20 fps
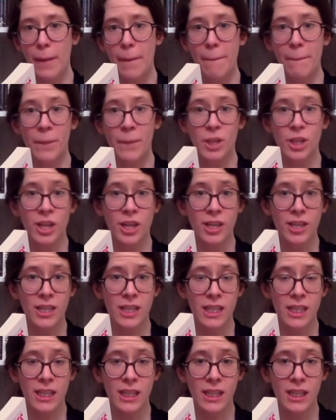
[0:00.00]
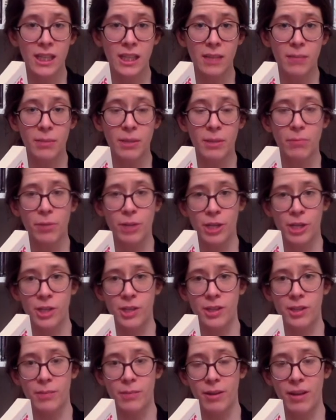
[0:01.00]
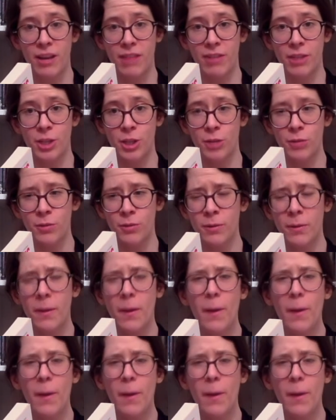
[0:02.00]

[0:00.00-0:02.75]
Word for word: maternity and being pressured about having children.